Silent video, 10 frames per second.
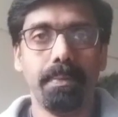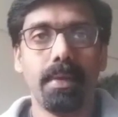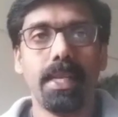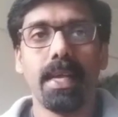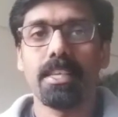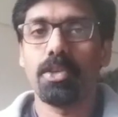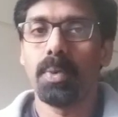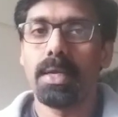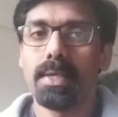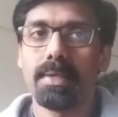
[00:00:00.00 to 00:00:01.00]
Next
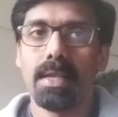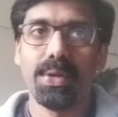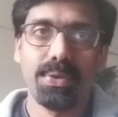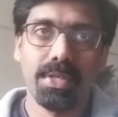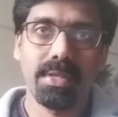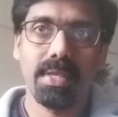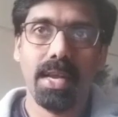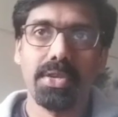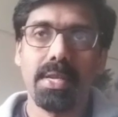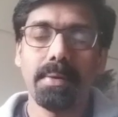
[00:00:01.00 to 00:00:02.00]
one is the literature
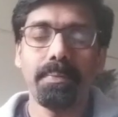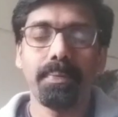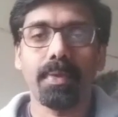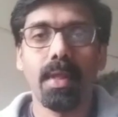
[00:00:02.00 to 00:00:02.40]
section,